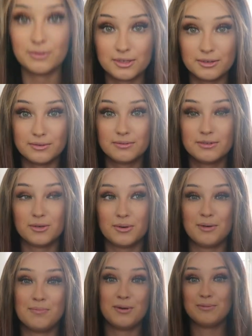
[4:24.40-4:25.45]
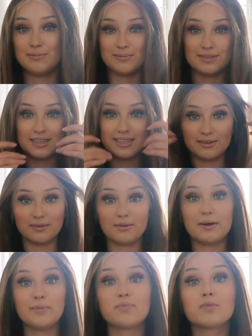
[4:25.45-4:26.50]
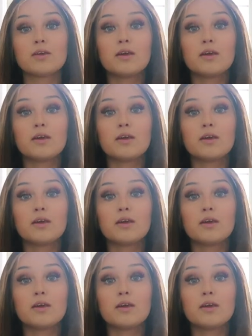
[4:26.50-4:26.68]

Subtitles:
also jogging bottoms, I don't know why.